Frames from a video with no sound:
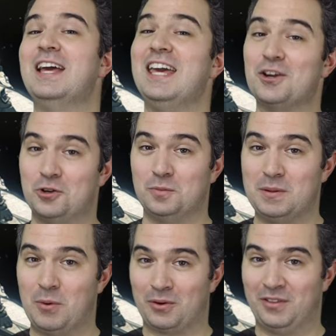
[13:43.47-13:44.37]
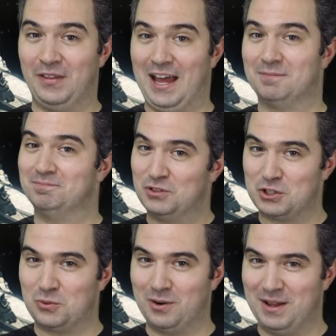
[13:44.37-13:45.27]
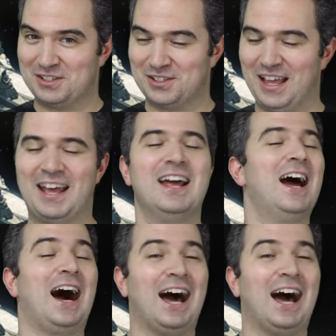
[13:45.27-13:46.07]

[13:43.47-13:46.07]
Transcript: It could be more than that. Just want to mention that.